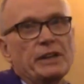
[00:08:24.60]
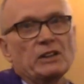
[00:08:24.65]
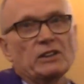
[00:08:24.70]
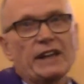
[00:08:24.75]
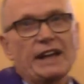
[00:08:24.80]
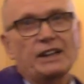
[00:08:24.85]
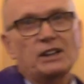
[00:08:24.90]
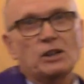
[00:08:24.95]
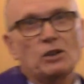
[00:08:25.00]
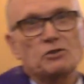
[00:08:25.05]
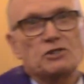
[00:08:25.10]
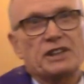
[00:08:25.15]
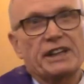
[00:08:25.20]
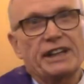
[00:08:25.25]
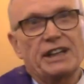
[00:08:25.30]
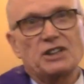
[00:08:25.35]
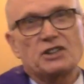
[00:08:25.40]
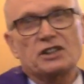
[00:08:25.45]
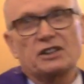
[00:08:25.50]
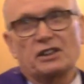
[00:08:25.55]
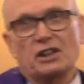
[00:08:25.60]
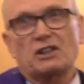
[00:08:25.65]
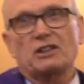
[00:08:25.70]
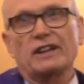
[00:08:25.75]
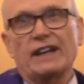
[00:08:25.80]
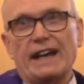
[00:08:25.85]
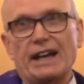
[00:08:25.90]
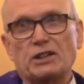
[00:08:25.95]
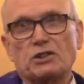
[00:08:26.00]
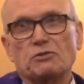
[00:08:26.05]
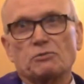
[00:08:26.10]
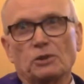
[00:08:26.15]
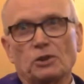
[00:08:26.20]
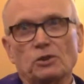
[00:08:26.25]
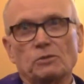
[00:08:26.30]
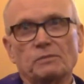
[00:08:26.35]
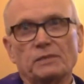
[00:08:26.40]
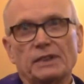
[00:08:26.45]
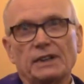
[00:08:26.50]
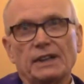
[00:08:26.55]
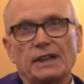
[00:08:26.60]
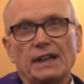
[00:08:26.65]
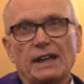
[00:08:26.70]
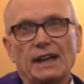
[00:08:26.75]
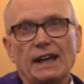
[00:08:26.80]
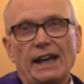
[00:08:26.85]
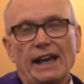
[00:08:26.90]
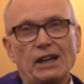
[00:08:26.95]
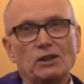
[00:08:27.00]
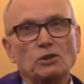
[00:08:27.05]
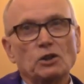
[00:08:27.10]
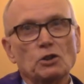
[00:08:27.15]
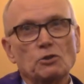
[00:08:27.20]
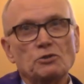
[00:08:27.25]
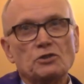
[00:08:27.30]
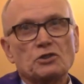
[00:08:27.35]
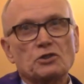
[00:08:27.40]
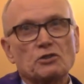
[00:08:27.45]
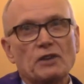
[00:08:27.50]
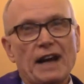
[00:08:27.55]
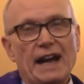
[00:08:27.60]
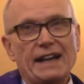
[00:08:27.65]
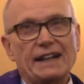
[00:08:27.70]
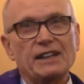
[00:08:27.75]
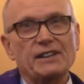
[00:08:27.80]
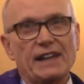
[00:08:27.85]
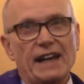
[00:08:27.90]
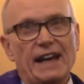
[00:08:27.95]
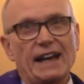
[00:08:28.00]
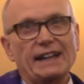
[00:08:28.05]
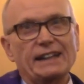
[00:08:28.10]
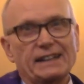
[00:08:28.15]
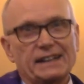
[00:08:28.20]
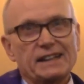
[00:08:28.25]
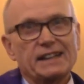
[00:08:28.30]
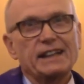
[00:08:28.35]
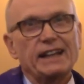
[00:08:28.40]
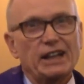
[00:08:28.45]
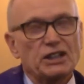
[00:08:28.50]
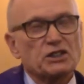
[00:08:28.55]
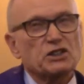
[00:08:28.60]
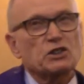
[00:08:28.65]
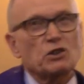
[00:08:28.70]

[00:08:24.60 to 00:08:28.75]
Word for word: be like those kids in the classroom and lose track of that and